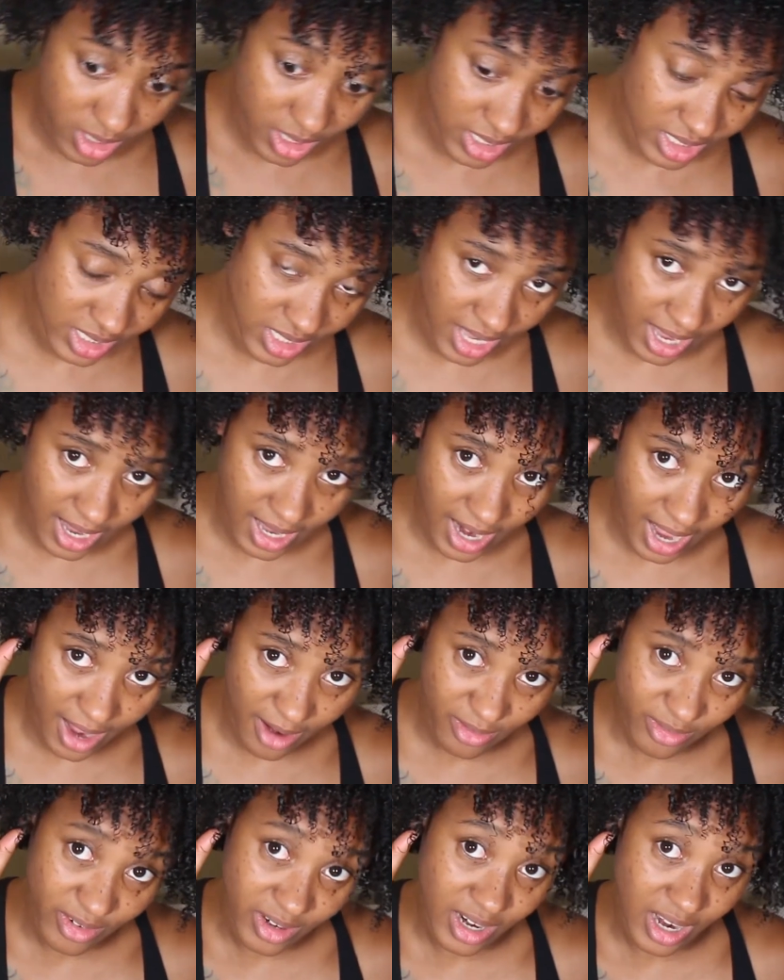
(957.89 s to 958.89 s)
this side i
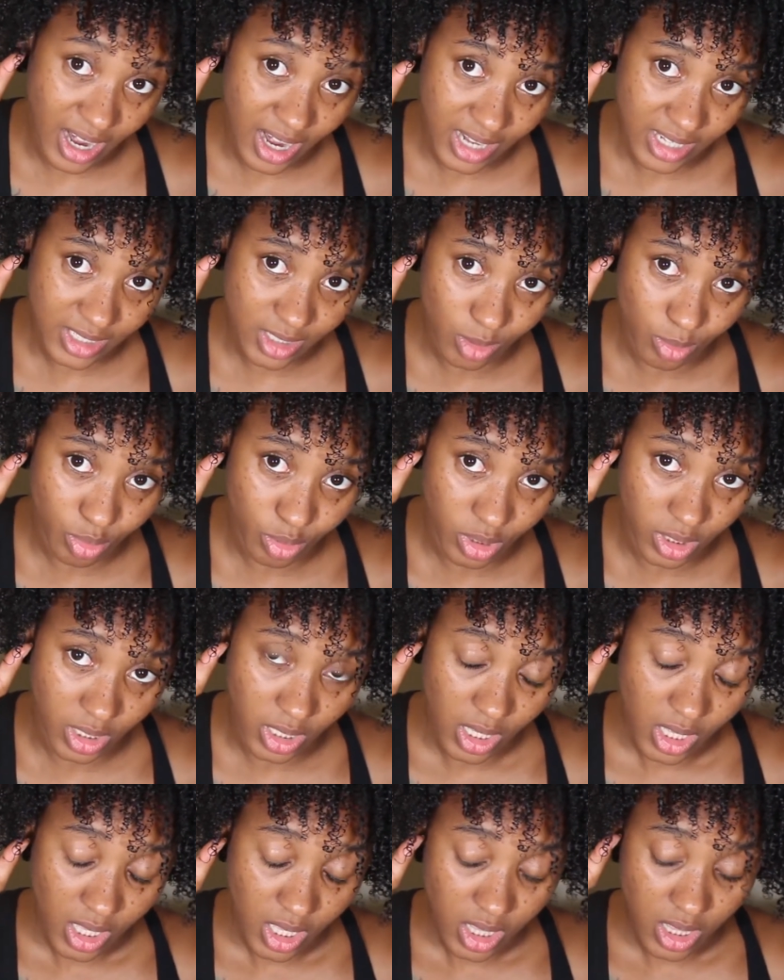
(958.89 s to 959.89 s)
forgot to put
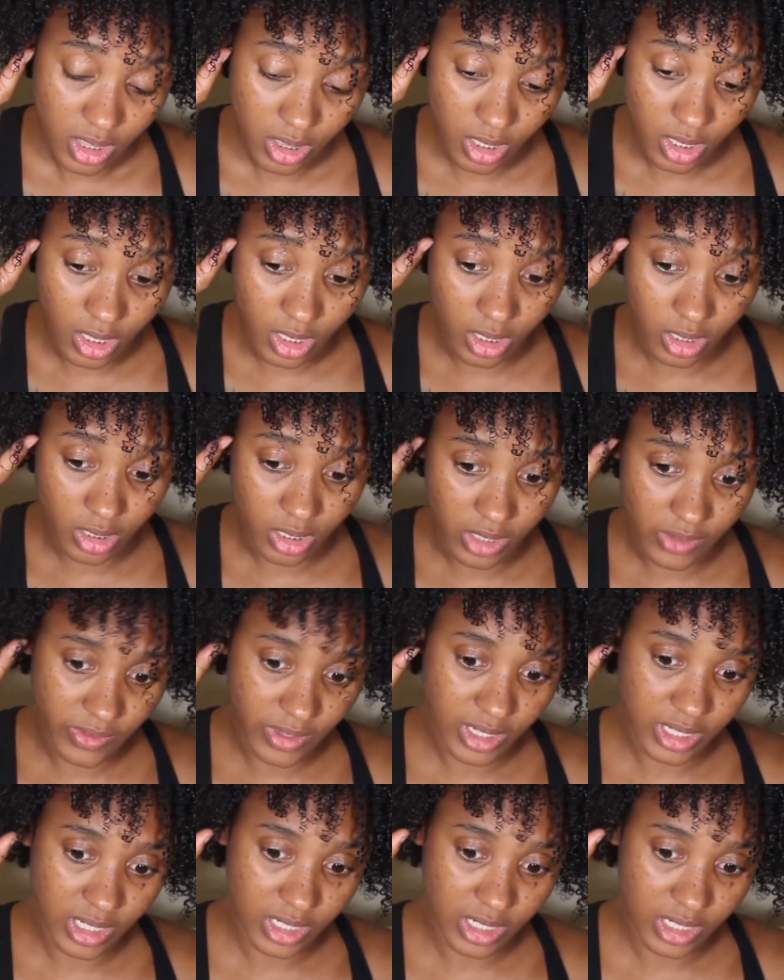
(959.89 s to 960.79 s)
the leave-in